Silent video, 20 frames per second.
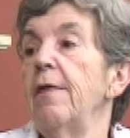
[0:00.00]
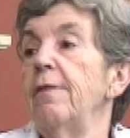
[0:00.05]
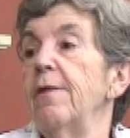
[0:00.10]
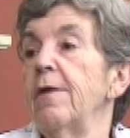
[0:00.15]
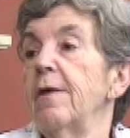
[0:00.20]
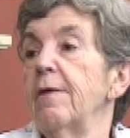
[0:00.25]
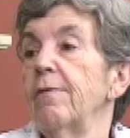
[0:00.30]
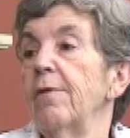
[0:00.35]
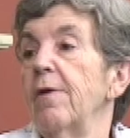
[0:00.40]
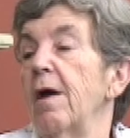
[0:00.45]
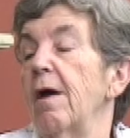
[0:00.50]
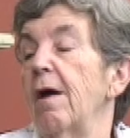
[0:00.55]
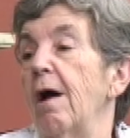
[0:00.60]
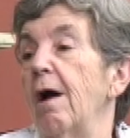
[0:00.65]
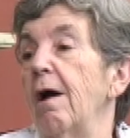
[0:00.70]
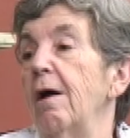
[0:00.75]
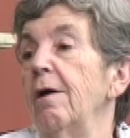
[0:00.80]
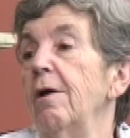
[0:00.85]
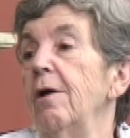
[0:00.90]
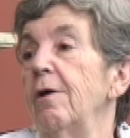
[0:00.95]
think,
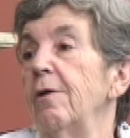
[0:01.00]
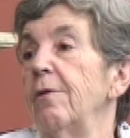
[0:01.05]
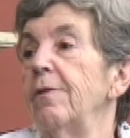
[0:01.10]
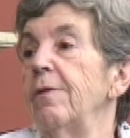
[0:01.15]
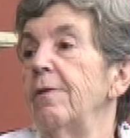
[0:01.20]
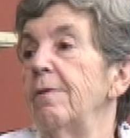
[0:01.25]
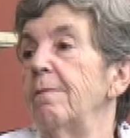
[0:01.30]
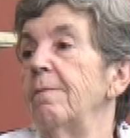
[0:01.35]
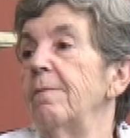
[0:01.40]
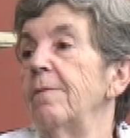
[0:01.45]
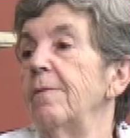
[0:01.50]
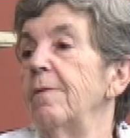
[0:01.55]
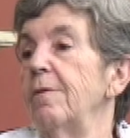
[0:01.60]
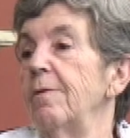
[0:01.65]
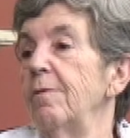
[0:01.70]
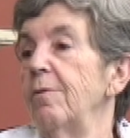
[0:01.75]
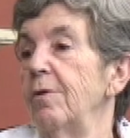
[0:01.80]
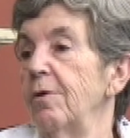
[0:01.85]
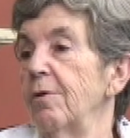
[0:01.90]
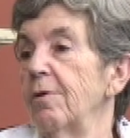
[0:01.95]
uh,
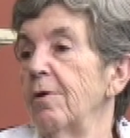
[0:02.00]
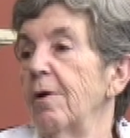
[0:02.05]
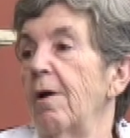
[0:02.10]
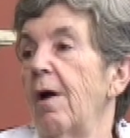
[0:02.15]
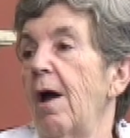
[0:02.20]
you're,